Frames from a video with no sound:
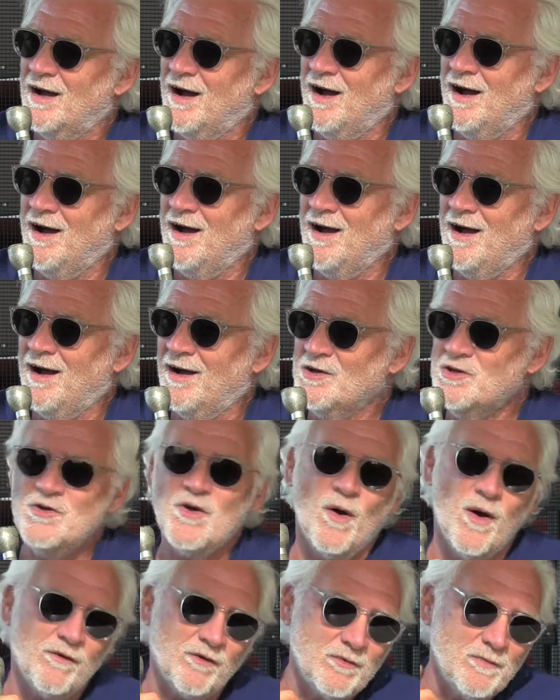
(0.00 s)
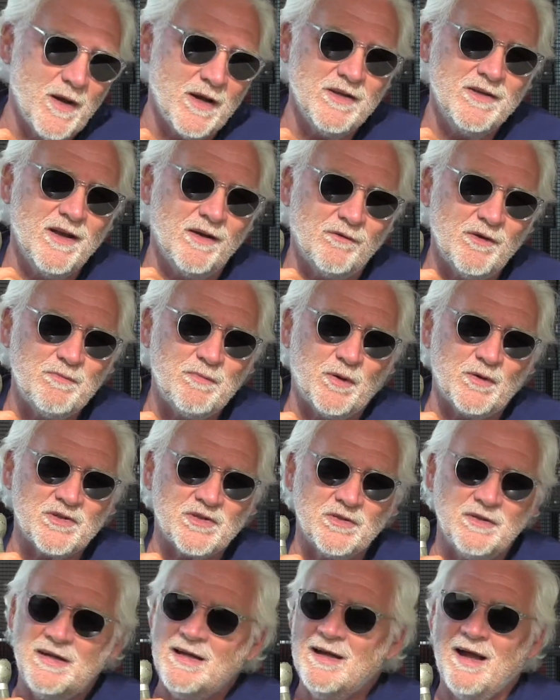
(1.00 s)
Uh, you know everybody, every
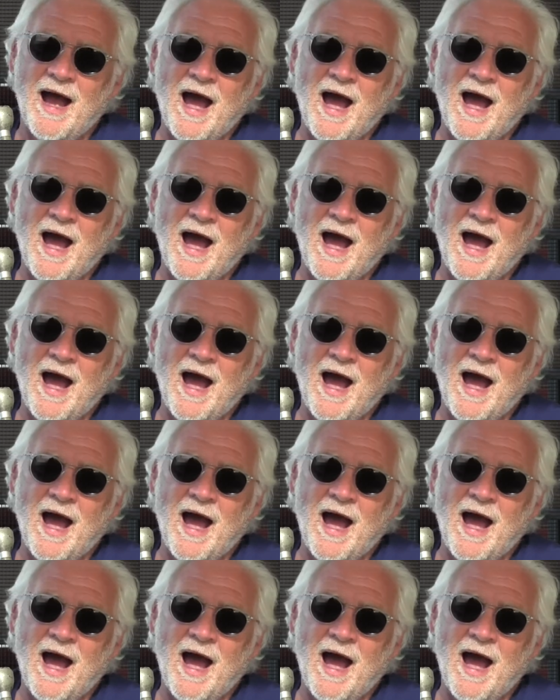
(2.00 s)
person.